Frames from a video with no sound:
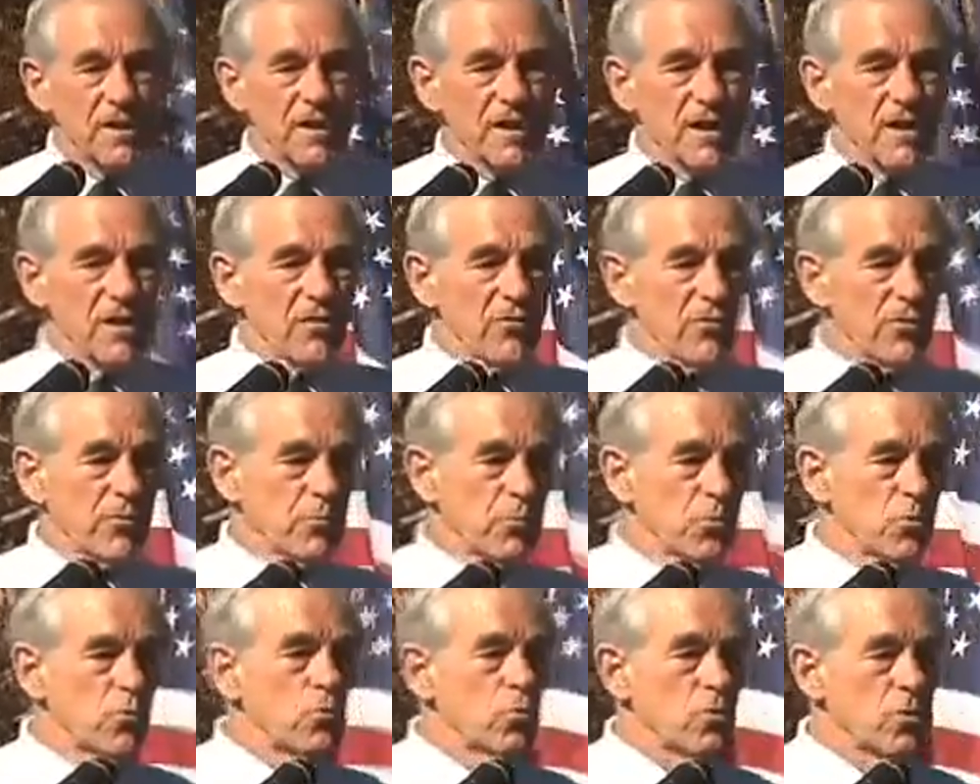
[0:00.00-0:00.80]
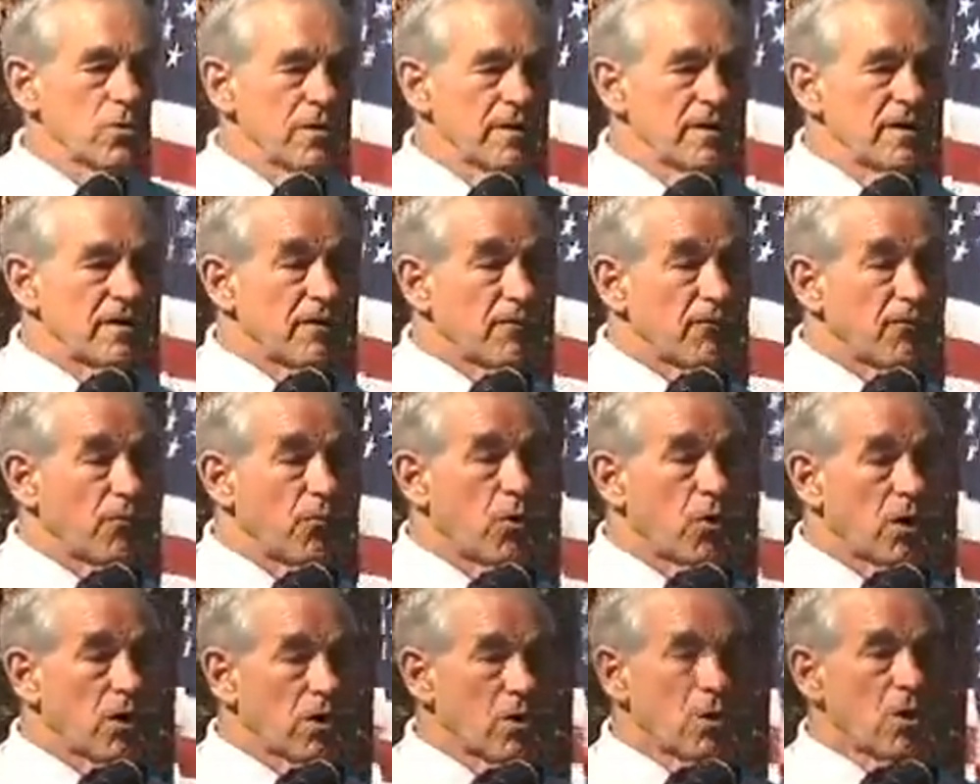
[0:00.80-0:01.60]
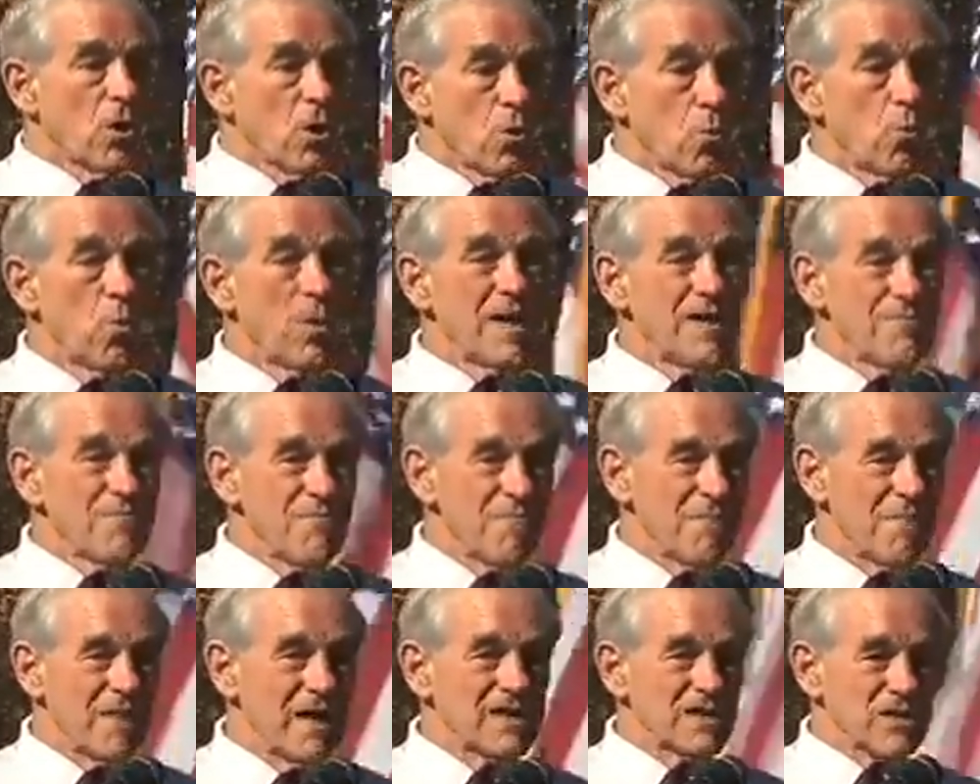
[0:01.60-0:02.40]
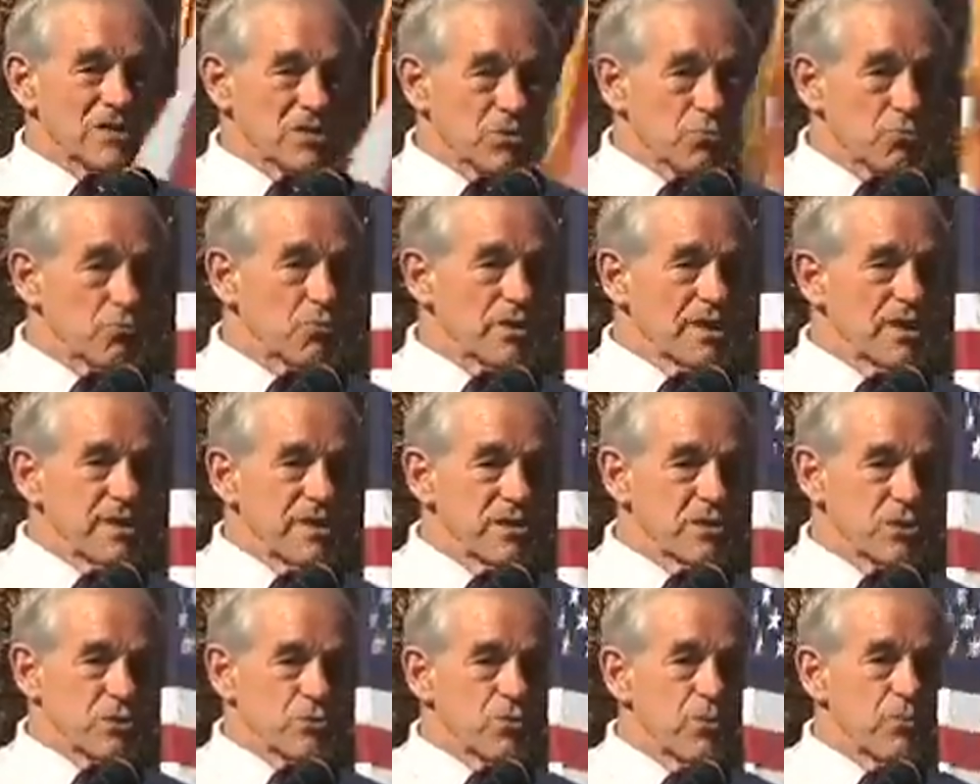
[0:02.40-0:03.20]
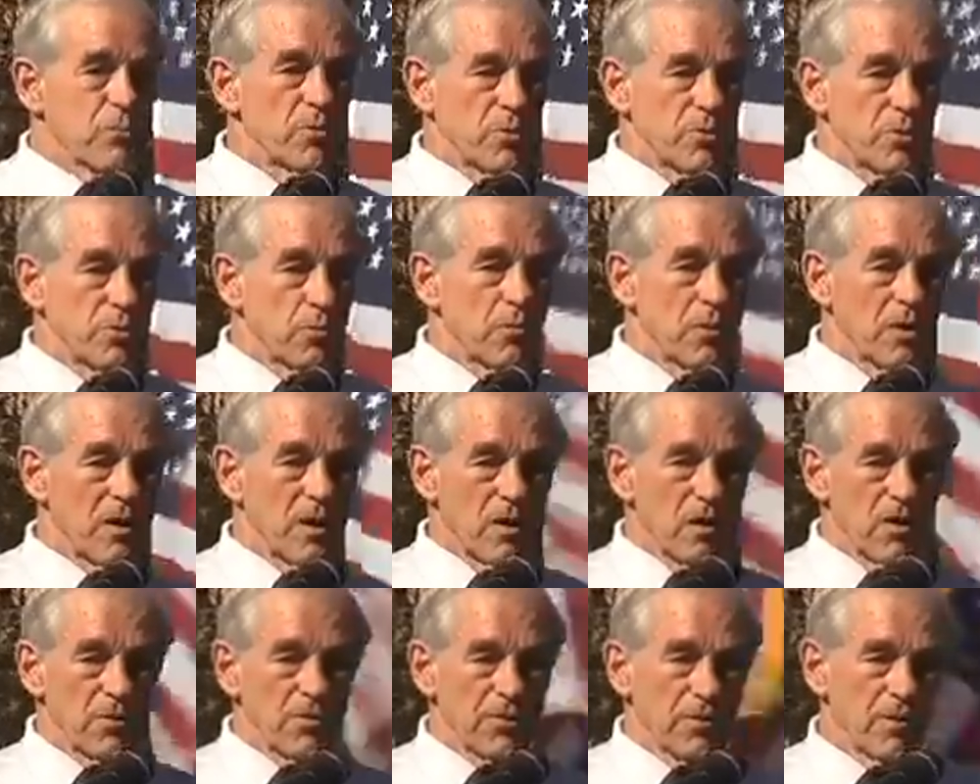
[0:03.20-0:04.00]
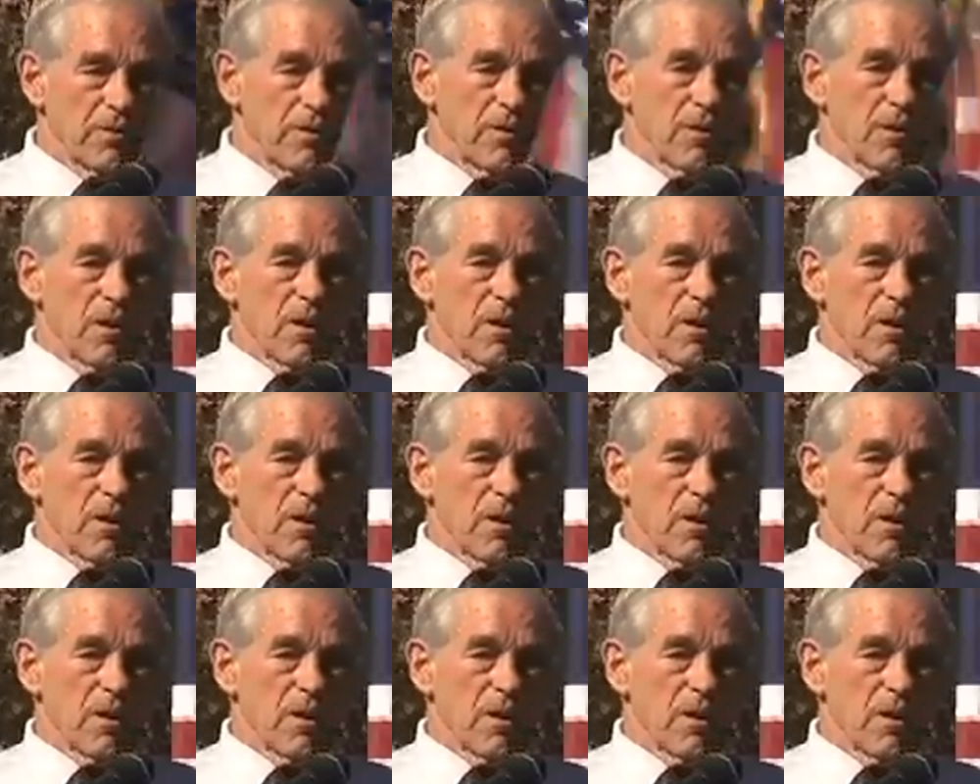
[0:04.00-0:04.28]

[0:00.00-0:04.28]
take care of the poor, and therefore we must redistribute the wealth.